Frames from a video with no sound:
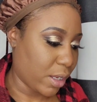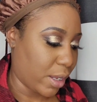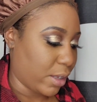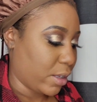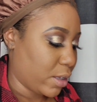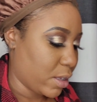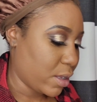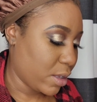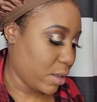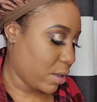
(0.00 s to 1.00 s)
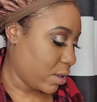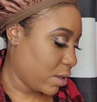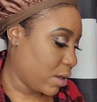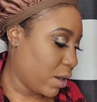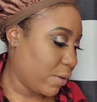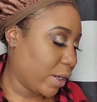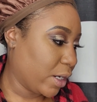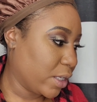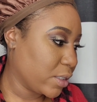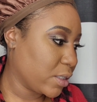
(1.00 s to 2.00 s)
Okay. All right,
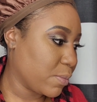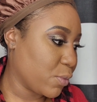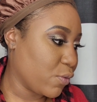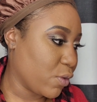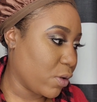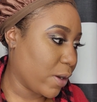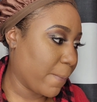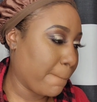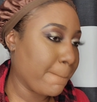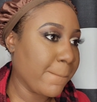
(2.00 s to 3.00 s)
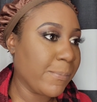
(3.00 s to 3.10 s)
let's move on